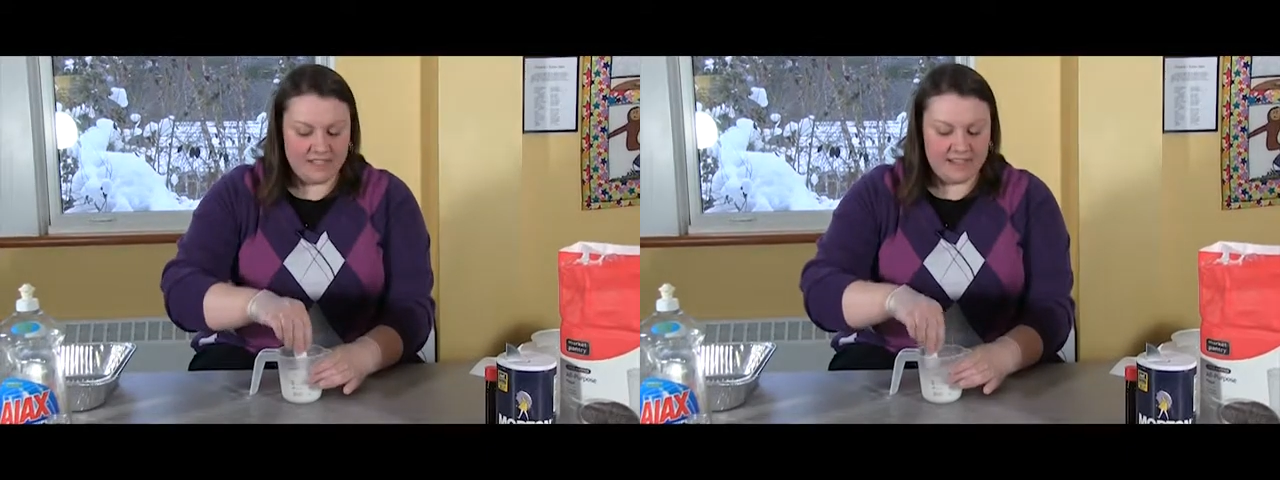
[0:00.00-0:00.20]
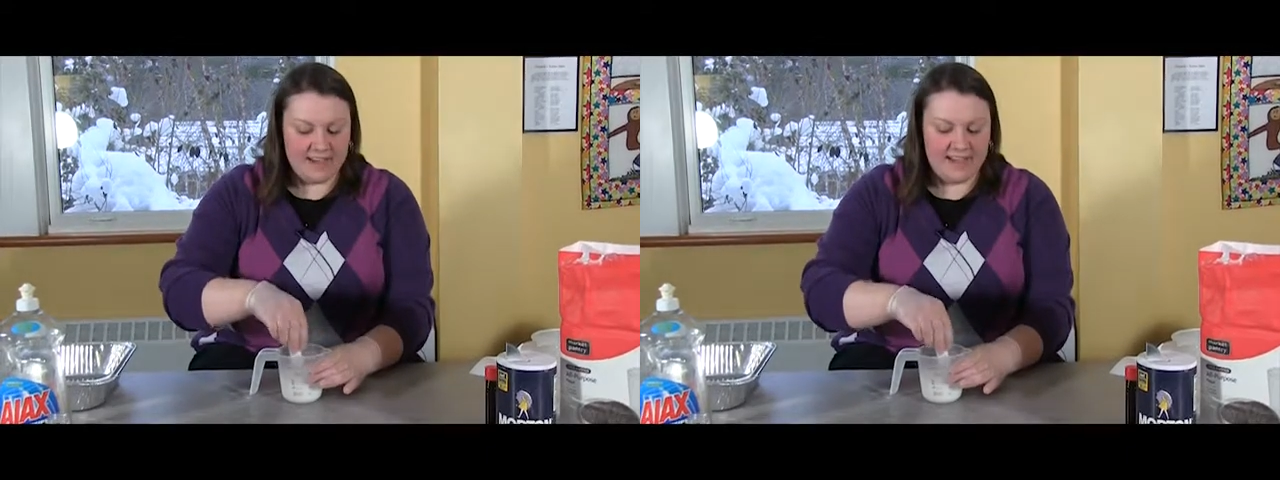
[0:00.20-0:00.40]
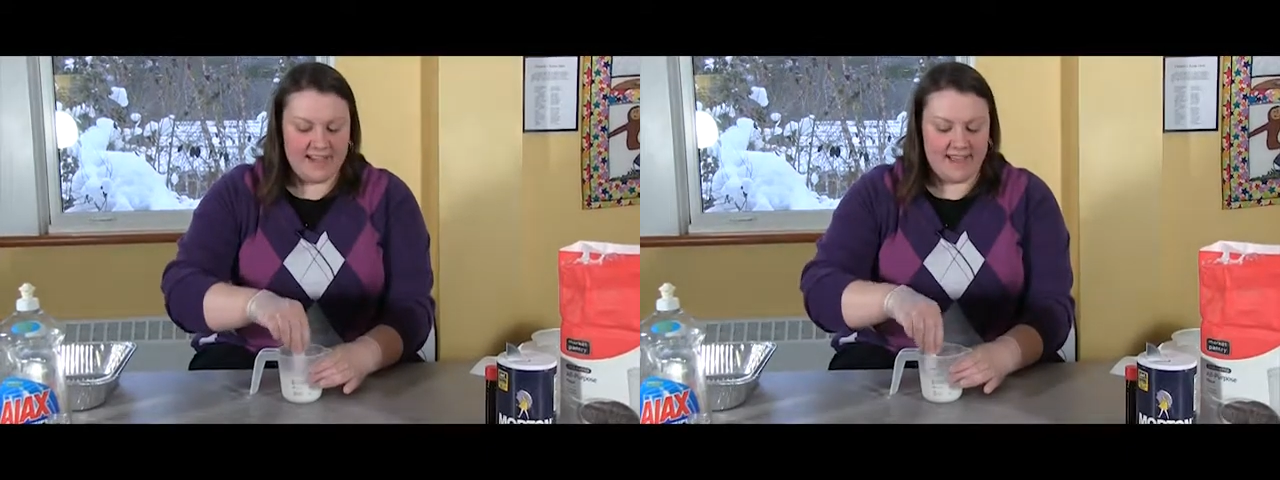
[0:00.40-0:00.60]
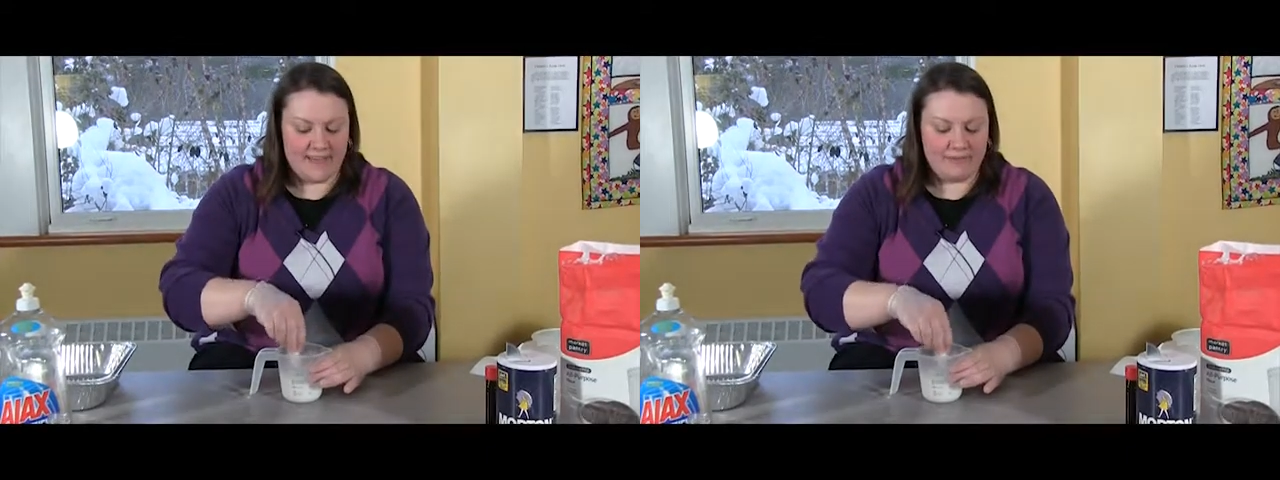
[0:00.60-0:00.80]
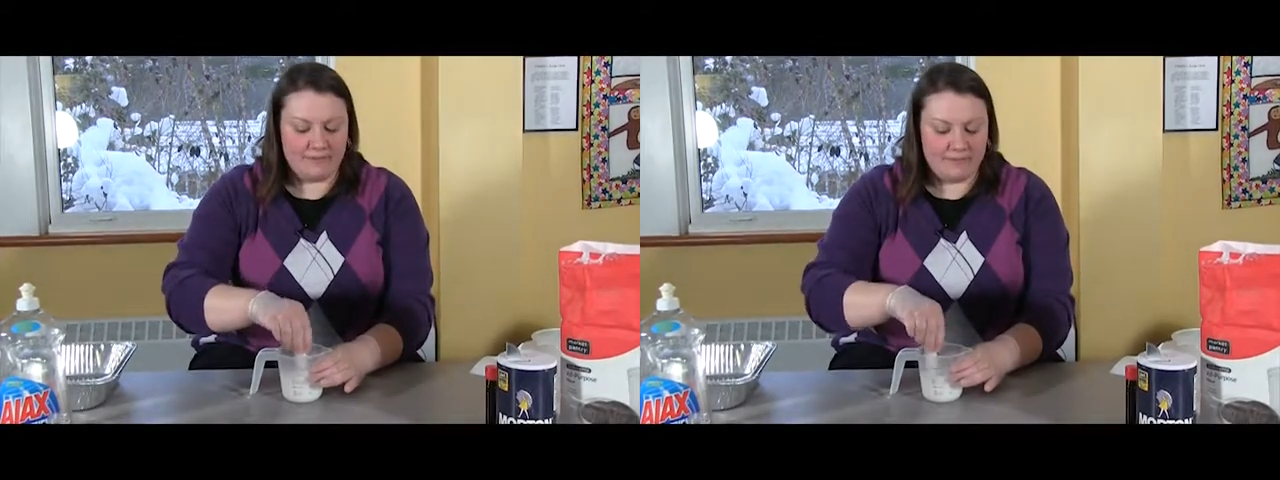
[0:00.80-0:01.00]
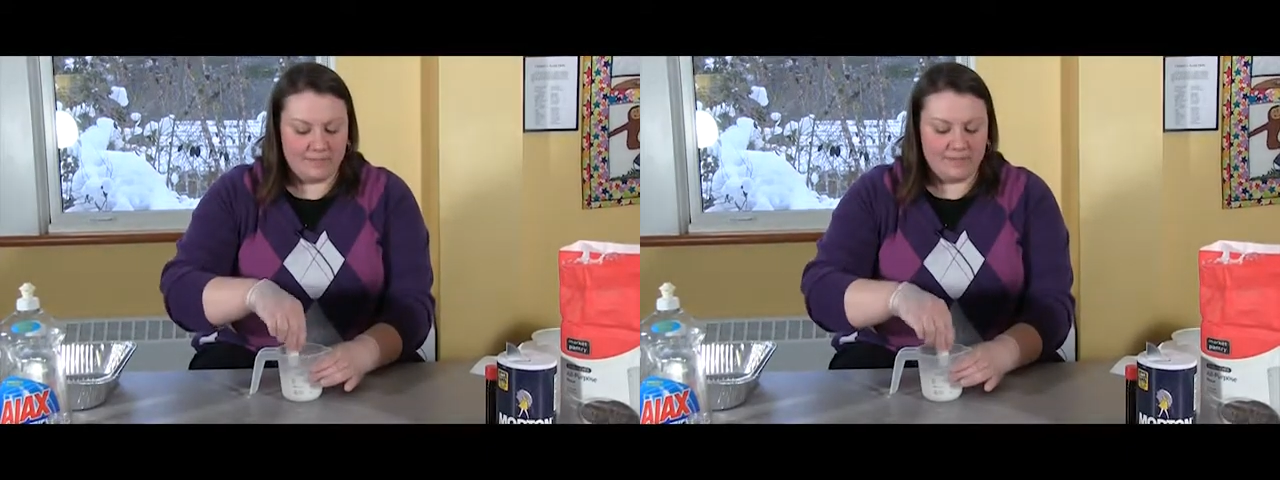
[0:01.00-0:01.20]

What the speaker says: Now,